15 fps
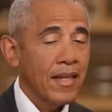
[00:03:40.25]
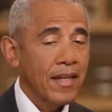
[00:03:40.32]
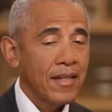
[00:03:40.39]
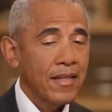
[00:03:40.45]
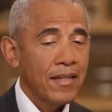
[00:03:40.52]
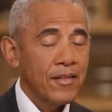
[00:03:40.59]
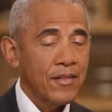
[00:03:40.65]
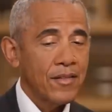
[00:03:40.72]
that
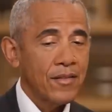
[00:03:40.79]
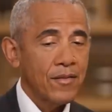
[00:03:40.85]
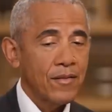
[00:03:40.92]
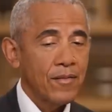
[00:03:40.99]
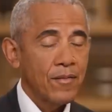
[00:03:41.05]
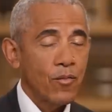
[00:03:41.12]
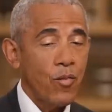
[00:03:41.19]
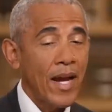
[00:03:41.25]
is
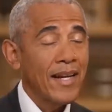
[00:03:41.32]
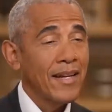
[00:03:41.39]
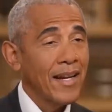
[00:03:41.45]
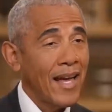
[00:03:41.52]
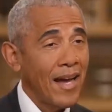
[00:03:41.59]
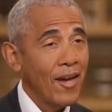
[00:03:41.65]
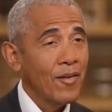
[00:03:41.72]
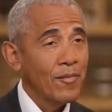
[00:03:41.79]
right
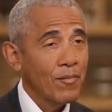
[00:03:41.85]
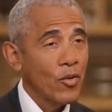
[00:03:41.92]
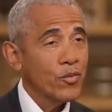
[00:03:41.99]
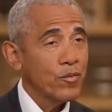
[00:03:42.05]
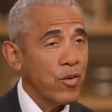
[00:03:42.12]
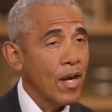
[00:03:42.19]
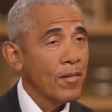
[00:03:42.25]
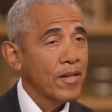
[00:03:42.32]
now
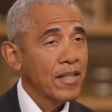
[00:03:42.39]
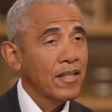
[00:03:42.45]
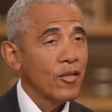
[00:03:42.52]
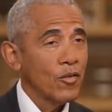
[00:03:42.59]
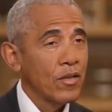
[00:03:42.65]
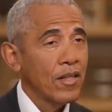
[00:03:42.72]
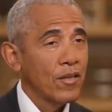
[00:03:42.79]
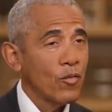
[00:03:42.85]
most prominent in
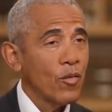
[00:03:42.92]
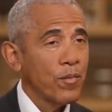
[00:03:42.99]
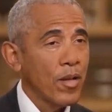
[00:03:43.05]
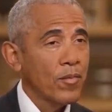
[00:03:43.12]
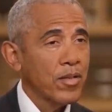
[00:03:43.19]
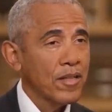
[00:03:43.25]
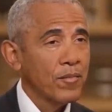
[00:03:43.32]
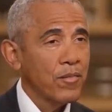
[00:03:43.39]
the, in the
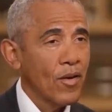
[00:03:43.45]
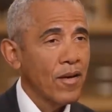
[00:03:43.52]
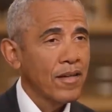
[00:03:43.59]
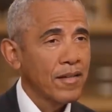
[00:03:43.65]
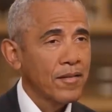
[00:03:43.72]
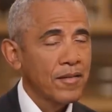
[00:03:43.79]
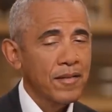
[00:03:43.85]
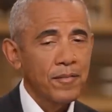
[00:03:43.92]
Republican
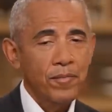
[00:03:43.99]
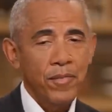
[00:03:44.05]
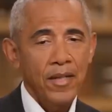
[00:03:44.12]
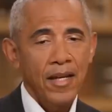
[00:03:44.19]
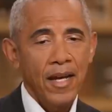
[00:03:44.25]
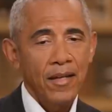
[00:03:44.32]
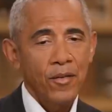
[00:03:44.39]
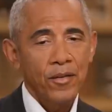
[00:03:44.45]
Party,
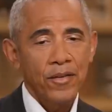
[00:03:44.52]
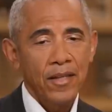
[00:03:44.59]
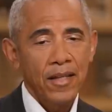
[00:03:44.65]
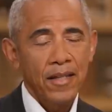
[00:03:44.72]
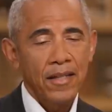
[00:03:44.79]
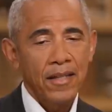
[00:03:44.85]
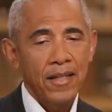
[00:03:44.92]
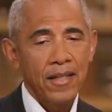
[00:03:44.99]
but I don't
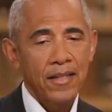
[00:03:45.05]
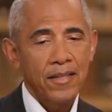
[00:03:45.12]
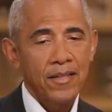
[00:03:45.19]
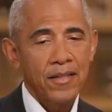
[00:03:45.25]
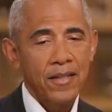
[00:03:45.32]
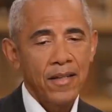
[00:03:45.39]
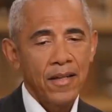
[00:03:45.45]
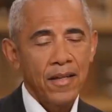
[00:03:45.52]
think
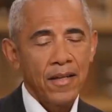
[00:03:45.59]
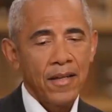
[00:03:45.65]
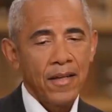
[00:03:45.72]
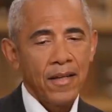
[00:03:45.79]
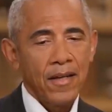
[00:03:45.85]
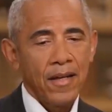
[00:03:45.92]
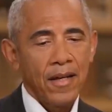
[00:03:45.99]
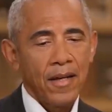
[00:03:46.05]
it's
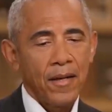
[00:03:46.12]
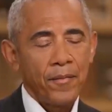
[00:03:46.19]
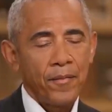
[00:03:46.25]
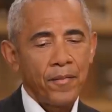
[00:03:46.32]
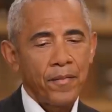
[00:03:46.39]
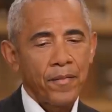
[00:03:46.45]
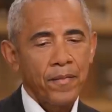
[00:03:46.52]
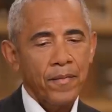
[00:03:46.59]

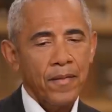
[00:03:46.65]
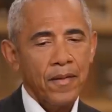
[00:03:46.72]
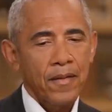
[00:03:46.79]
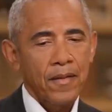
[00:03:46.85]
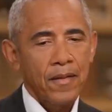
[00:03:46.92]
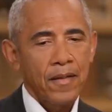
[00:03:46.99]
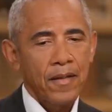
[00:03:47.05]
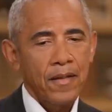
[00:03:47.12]
um,
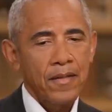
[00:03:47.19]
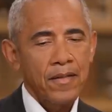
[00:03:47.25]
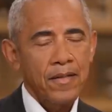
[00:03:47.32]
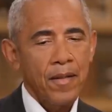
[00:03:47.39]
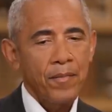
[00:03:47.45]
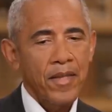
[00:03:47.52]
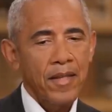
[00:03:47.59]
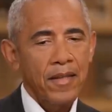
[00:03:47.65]
uh,
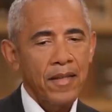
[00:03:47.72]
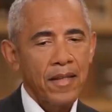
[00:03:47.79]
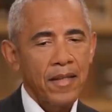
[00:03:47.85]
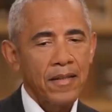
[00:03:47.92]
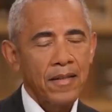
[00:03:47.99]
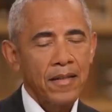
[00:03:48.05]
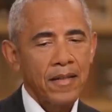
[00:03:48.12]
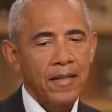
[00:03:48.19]
something
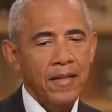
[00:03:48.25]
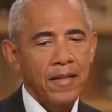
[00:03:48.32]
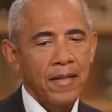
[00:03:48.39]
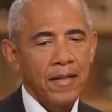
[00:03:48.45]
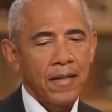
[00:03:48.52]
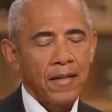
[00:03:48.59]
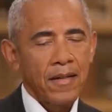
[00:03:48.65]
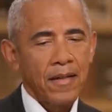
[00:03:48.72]
that
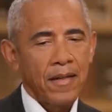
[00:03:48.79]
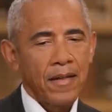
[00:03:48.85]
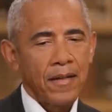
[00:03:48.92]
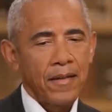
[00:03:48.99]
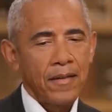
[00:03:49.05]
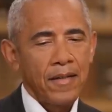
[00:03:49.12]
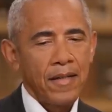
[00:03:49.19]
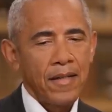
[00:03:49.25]

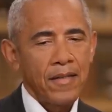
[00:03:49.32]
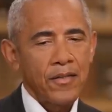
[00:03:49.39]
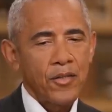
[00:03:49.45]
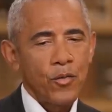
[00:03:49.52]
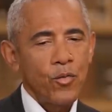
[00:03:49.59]
uh, is